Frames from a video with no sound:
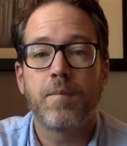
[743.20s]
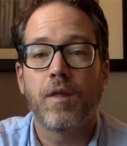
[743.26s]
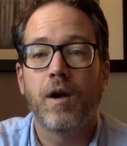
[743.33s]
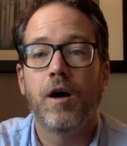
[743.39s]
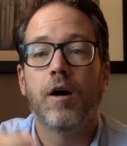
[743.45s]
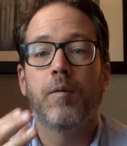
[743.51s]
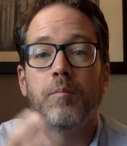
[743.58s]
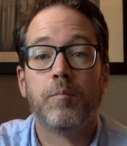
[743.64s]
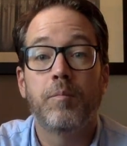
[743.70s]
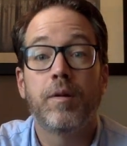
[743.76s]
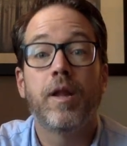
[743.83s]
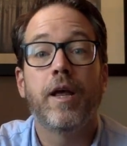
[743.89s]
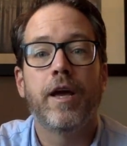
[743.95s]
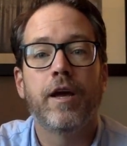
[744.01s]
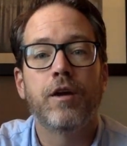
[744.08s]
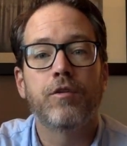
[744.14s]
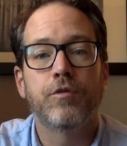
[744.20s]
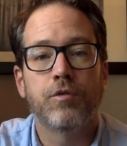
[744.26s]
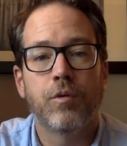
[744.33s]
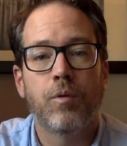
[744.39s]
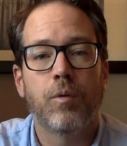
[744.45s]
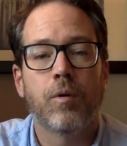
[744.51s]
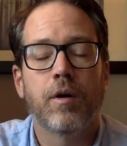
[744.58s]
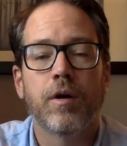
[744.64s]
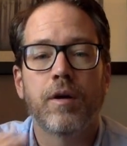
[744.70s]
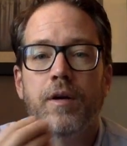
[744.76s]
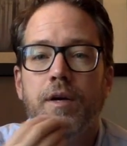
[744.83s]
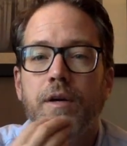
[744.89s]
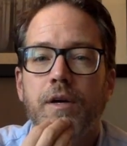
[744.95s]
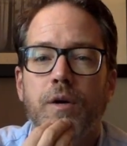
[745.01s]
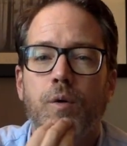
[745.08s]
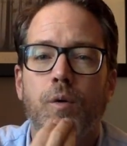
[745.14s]
um, plagues or,
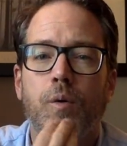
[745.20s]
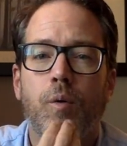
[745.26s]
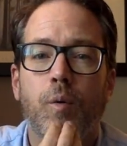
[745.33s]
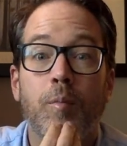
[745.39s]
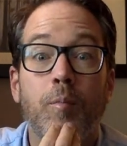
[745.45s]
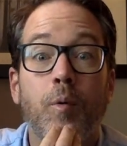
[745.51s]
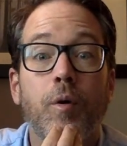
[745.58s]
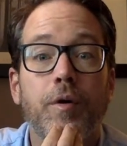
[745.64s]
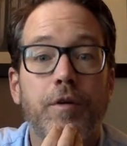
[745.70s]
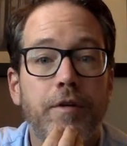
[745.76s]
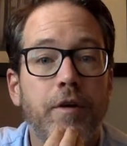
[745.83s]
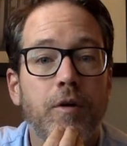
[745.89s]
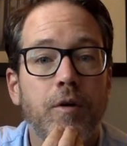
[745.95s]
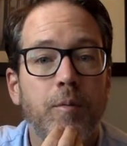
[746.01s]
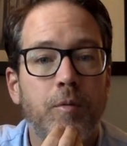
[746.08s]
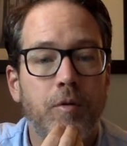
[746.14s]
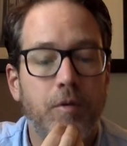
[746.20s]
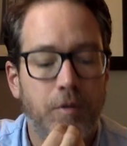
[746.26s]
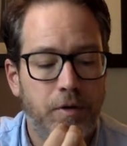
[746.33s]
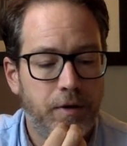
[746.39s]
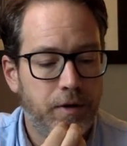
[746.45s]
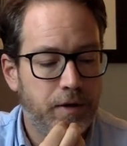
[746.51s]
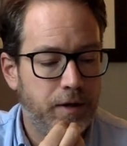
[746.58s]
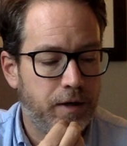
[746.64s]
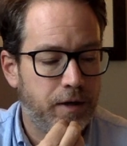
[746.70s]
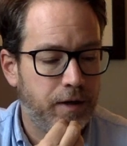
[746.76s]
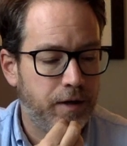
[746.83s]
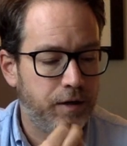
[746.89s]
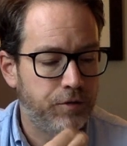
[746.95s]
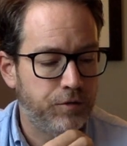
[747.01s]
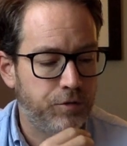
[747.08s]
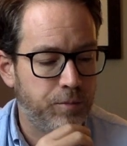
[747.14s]
or, or, more terrible uh,
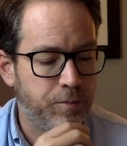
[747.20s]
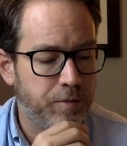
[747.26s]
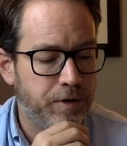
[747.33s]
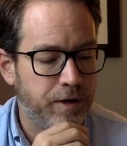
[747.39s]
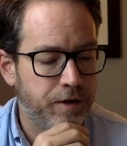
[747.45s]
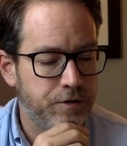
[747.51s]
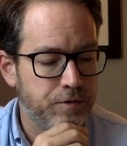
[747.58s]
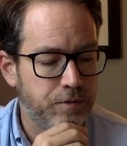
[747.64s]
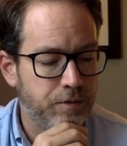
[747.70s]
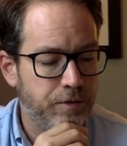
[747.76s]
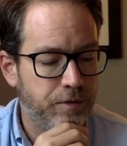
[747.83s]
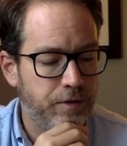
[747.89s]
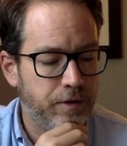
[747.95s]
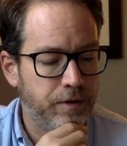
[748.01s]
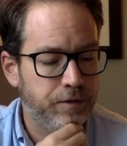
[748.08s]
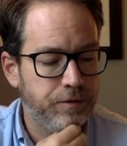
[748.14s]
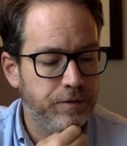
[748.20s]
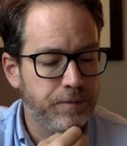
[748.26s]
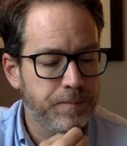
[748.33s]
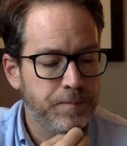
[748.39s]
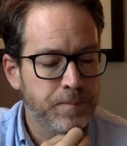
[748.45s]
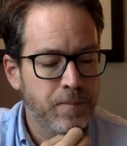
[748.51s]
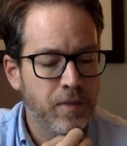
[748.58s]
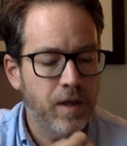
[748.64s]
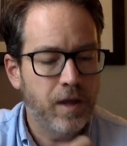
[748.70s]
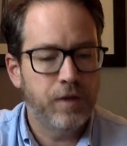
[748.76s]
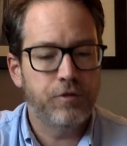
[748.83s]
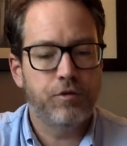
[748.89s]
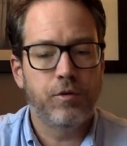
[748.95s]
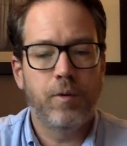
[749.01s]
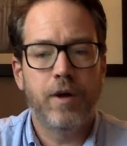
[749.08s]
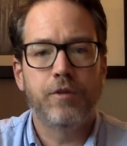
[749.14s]
and supernatural things. And
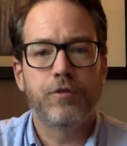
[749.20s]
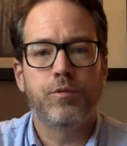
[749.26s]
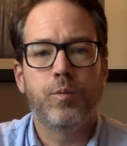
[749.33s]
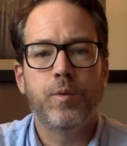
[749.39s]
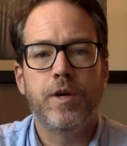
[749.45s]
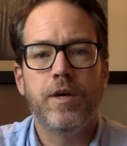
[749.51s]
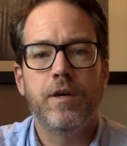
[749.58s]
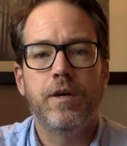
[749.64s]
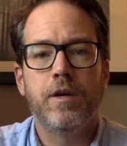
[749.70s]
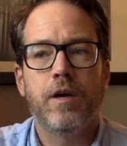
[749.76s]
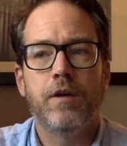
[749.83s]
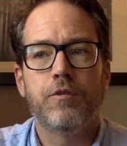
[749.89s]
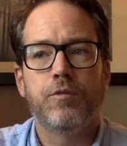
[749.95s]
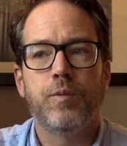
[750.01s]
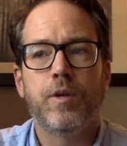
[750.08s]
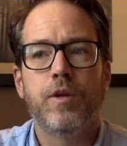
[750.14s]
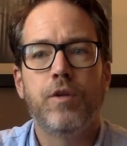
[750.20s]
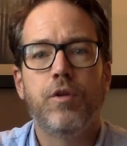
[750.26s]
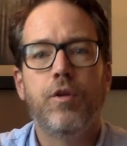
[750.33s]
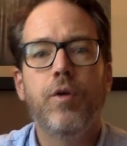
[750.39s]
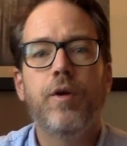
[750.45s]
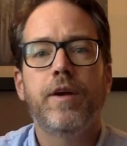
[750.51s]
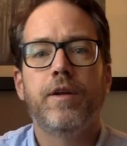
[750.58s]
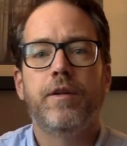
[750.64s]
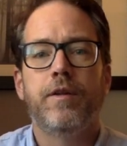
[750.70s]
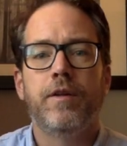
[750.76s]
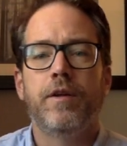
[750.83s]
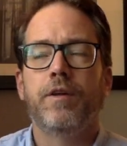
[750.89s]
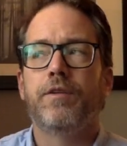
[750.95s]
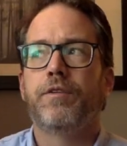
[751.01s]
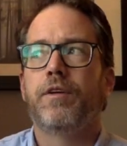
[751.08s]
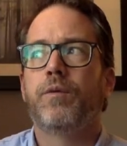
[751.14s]
so as we, as we look at
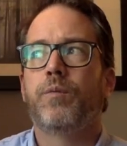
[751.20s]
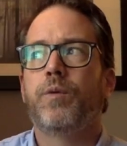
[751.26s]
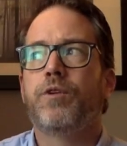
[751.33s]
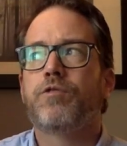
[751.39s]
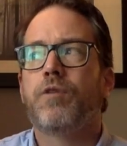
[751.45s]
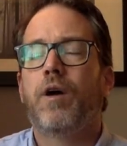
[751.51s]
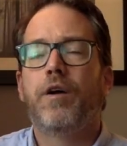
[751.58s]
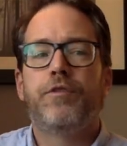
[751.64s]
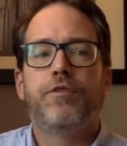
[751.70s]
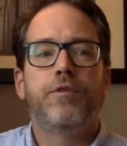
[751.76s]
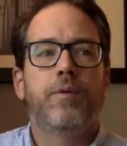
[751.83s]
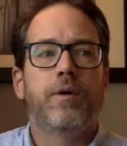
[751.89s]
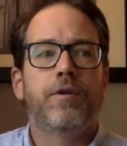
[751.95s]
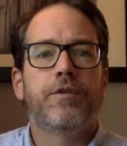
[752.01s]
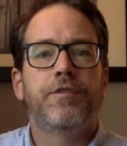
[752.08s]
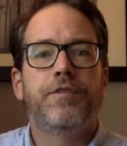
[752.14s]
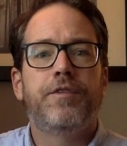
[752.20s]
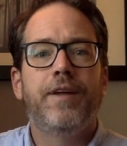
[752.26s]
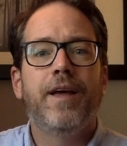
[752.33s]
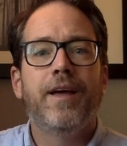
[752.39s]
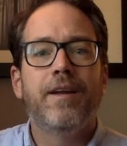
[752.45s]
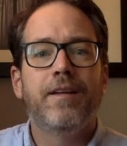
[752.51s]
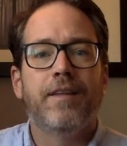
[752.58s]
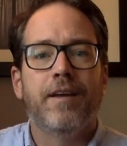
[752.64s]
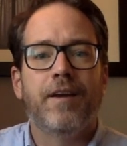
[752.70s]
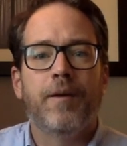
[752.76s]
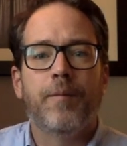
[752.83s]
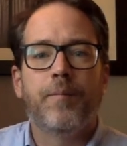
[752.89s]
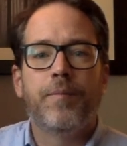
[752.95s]
these and we try to understand them,